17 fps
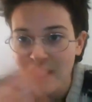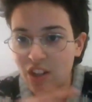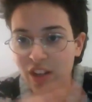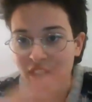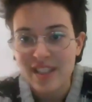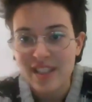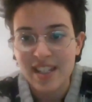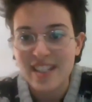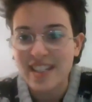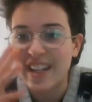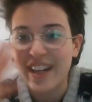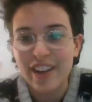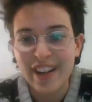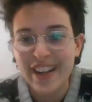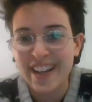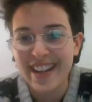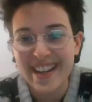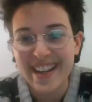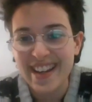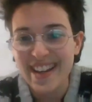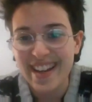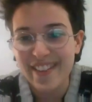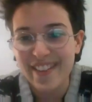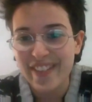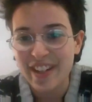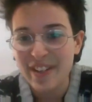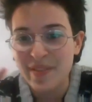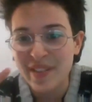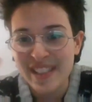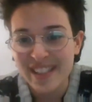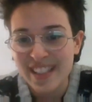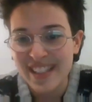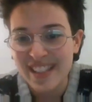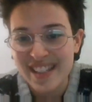crazy, scary
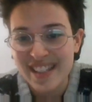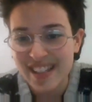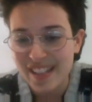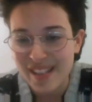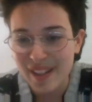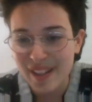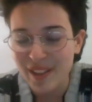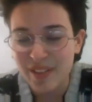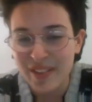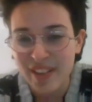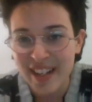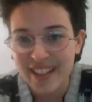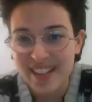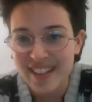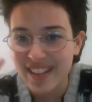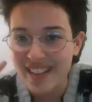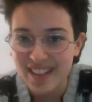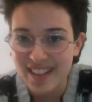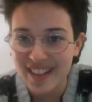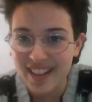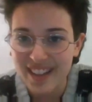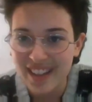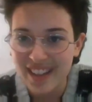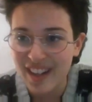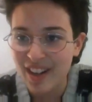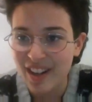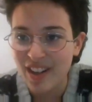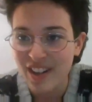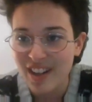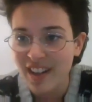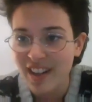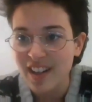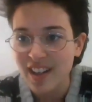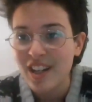fundamentalistics on the right that
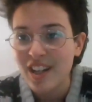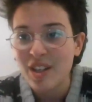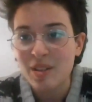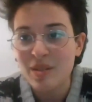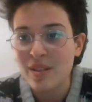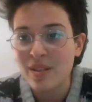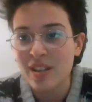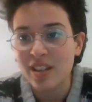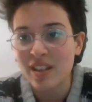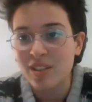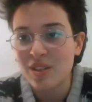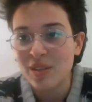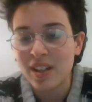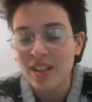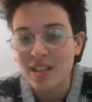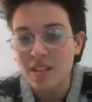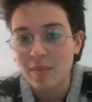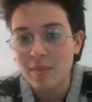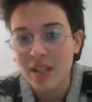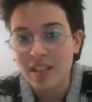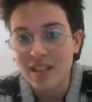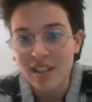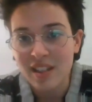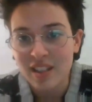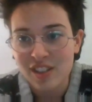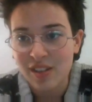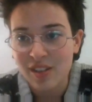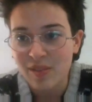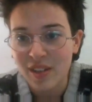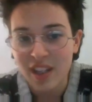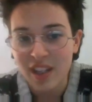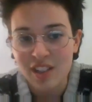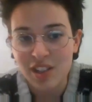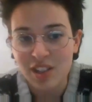are using Judaism as a
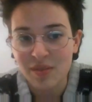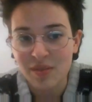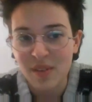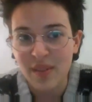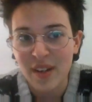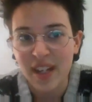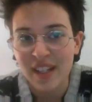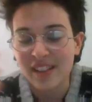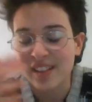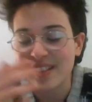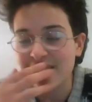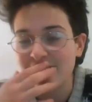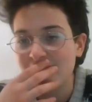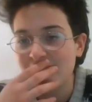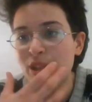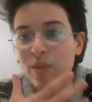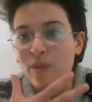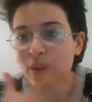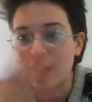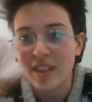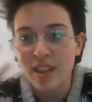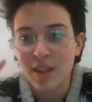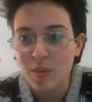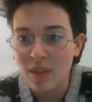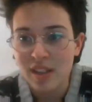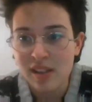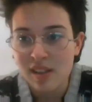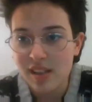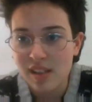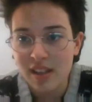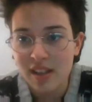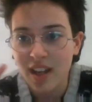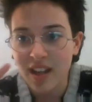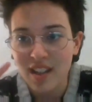justification for violence. So I think we can
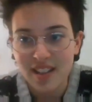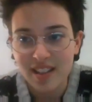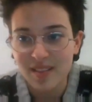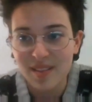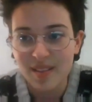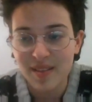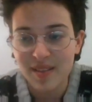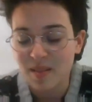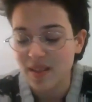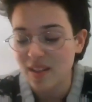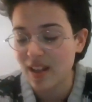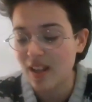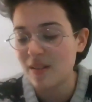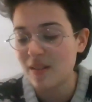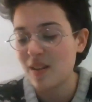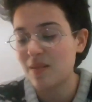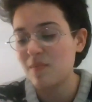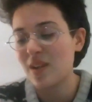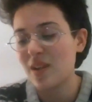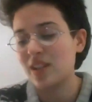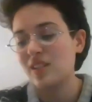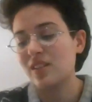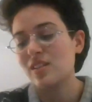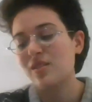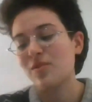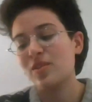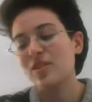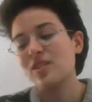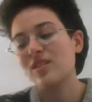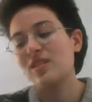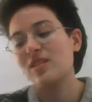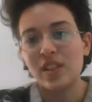see that in many different